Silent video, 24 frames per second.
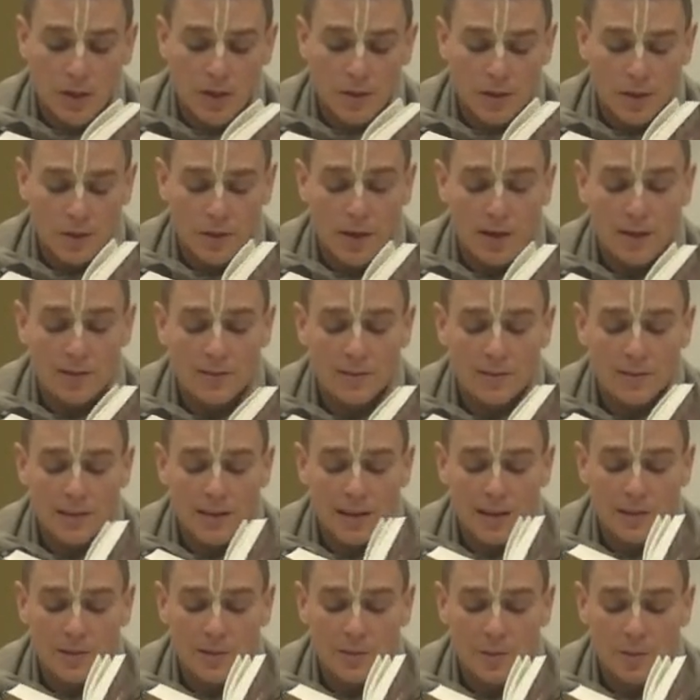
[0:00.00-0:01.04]
the Rasa
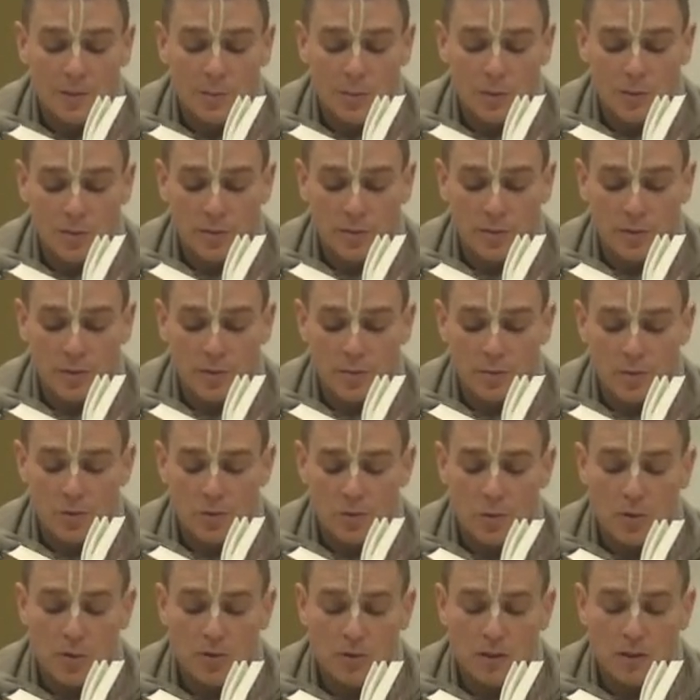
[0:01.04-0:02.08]
dance was performed
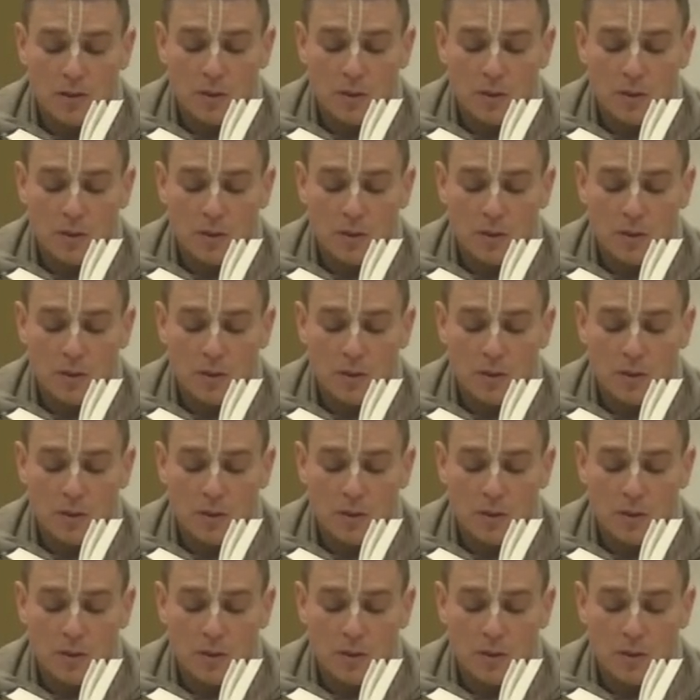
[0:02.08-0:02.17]
during the